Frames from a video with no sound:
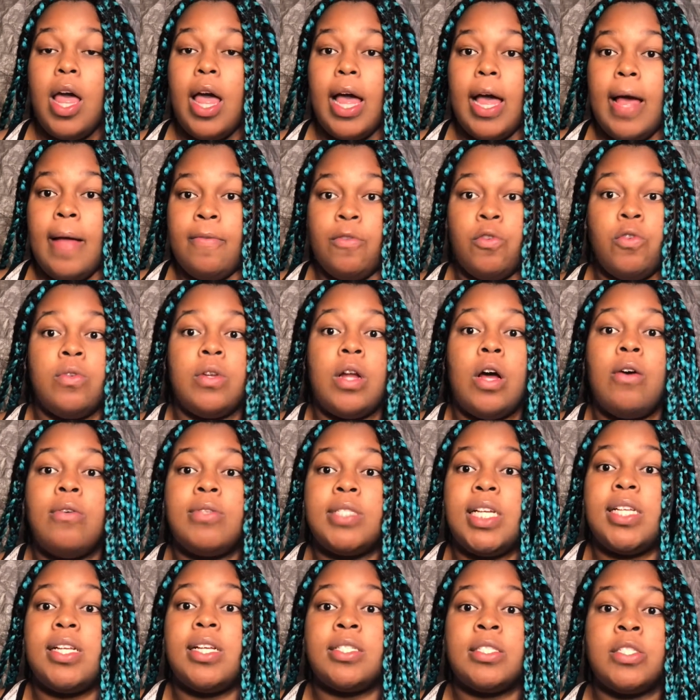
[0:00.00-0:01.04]
and who knows,
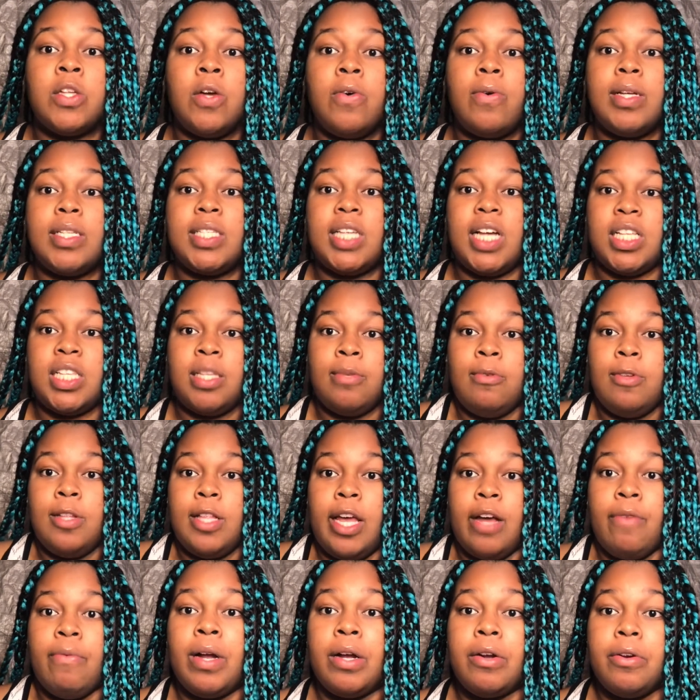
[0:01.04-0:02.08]
it doesn't always have to be
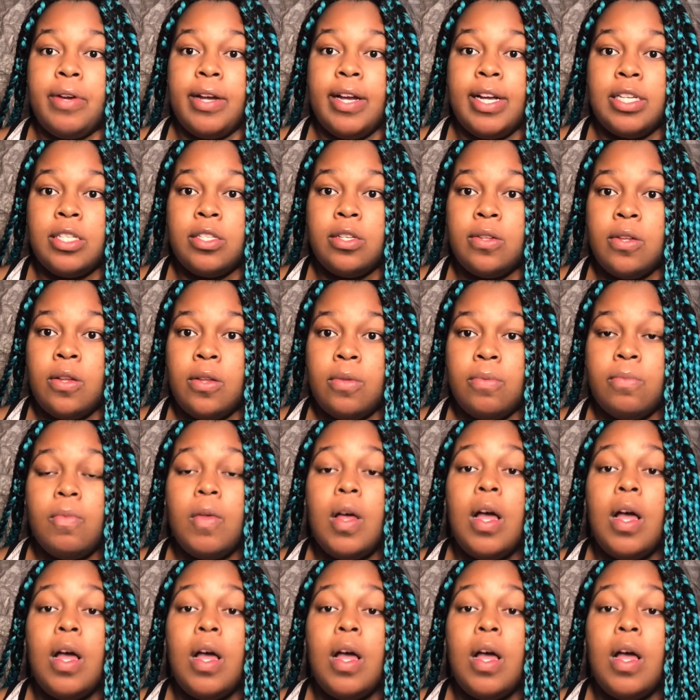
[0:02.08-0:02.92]
like recreational.